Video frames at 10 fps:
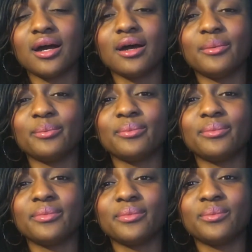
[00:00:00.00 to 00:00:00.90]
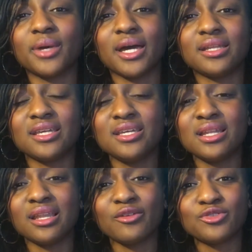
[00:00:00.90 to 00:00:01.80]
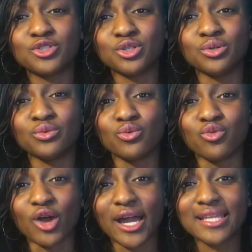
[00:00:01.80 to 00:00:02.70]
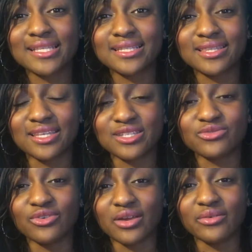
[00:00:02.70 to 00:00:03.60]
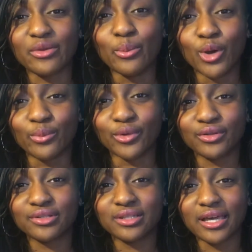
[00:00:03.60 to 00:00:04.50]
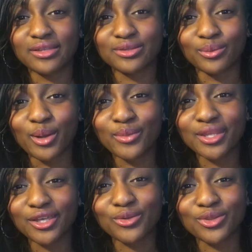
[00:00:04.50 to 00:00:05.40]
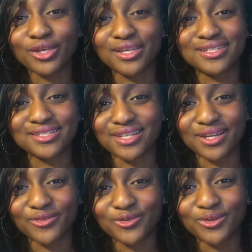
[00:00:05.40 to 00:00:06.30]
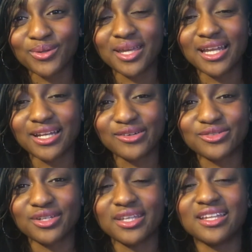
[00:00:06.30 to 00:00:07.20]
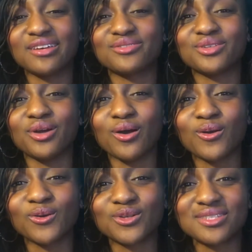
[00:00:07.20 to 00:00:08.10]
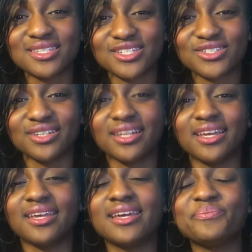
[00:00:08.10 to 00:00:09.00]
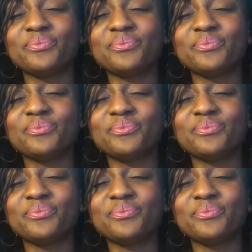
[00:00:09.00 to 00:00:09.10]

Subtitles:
and he loves you right this very moment. Like the moment that you think he doesn't love you, he loves you, and he loves you unconditionally.